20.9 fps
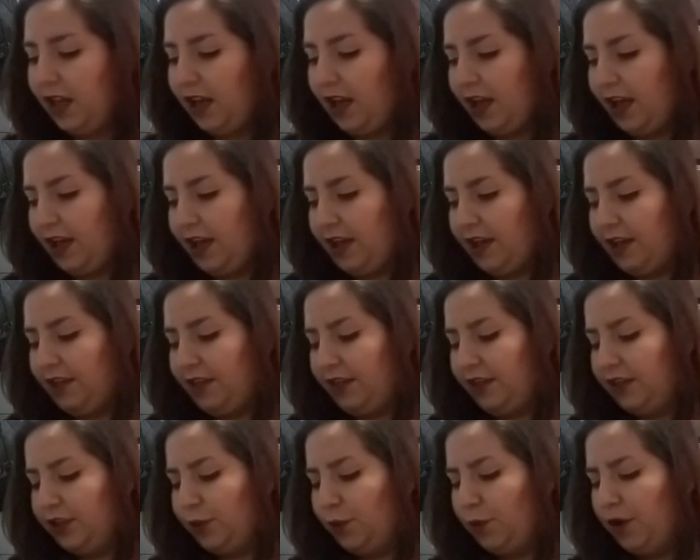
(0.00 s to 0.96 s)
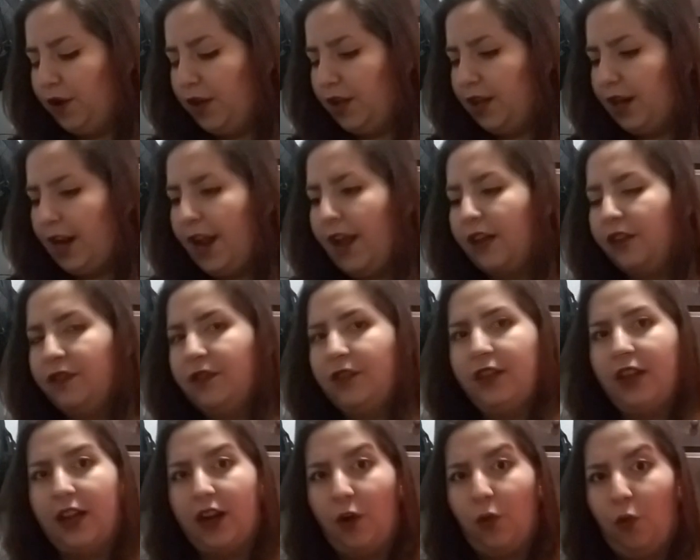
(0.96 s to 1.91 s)
and this one I actually
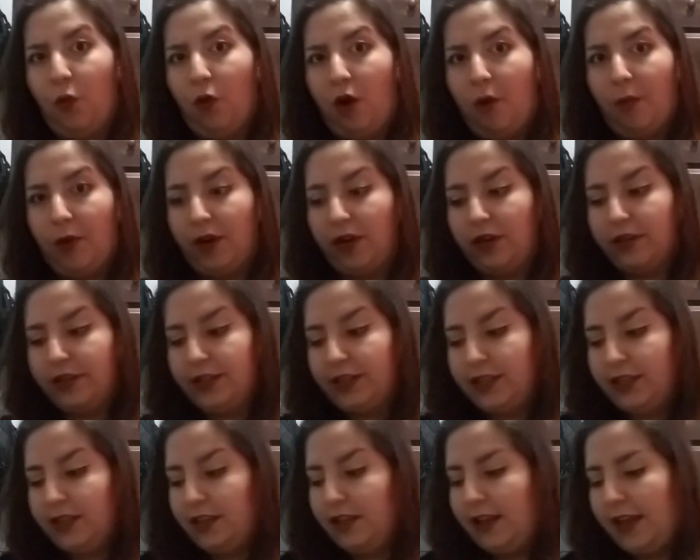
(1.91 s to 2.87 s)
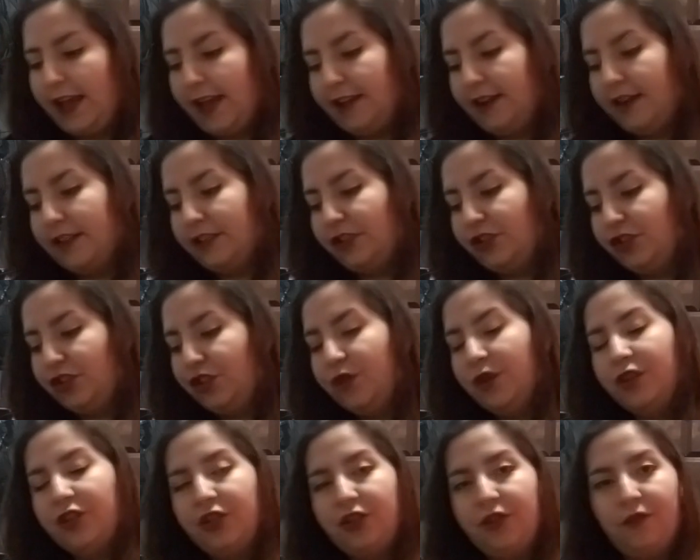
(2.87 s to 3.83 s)
got at Walmart, and it's
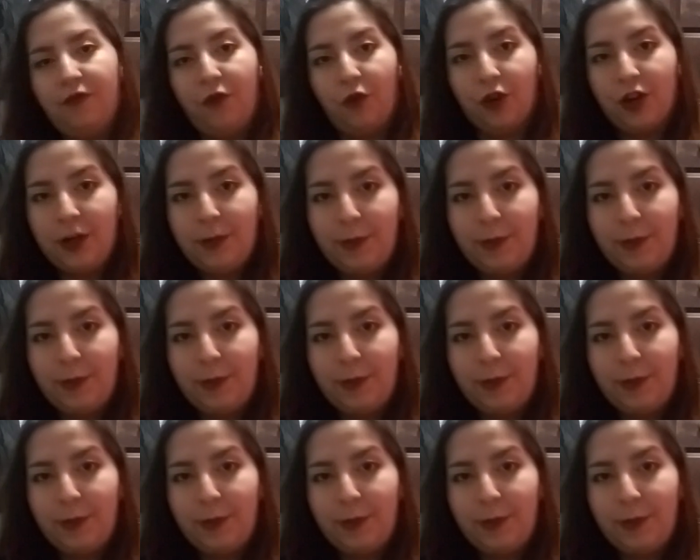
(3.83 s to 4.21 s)
240